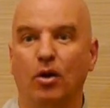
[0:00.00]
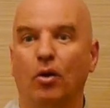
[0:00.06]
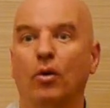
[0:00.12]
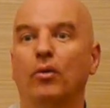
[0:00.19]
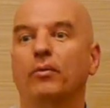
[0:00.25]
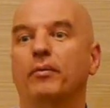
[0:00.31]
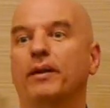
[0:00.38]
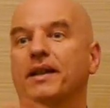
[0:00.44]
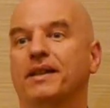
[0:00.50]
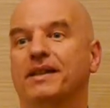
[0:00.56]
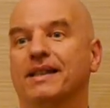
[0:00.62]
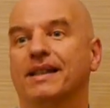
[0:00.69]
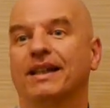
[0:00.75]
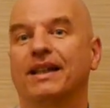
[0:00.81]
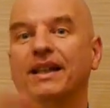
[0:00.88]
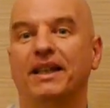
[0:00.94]

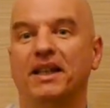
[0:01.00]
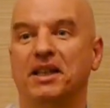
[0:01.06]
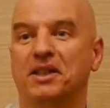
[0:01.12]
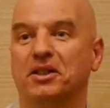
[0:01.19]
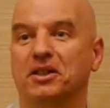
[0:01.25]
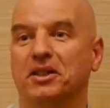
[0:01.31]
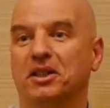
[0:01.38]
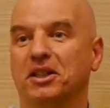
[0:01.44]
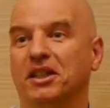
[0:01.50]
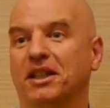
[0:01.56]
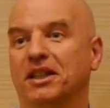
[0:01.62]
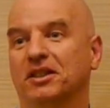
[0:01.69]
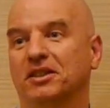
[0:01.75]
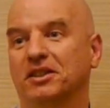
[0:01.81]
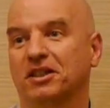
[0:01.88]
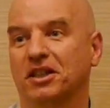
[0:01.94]
Always clean,
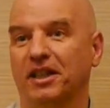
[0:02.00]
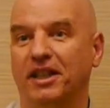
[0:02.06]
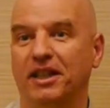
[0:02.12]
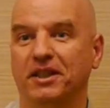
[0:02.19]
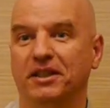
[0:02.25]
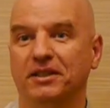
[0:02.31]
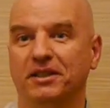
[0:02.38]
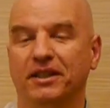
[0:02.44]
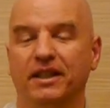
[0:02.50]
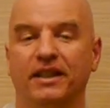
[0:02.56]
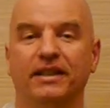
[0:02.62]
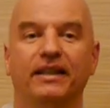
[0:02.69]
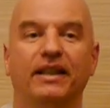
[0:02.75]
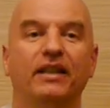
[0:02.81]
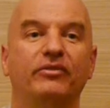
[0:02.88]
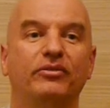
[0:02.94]
clean, clean,
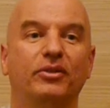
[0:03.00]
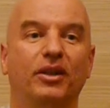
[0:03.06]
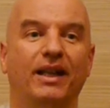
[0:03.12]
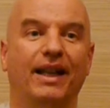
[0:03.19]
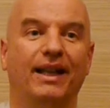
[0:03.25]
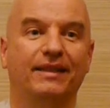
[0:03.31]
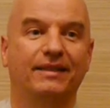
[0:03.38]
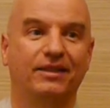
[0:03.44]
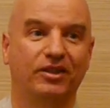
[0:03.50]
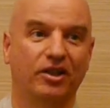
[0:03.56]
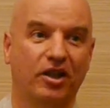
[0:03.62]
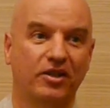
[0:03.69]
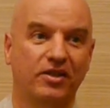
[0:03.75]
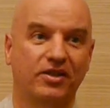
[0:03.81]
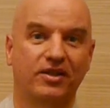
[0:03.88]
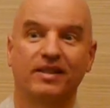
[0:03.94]
never let
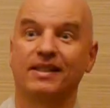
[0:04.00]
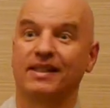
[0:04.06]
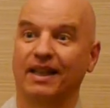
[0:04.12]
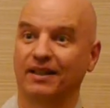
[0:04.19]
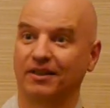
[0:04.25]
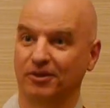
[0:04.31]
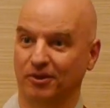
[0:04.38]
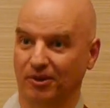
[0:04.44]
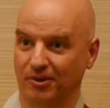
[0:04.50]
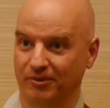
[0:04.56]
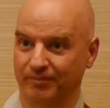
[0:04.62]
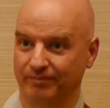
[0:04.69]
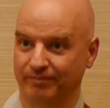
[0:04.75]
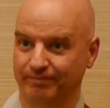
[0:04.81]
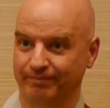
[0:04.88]
dust settle.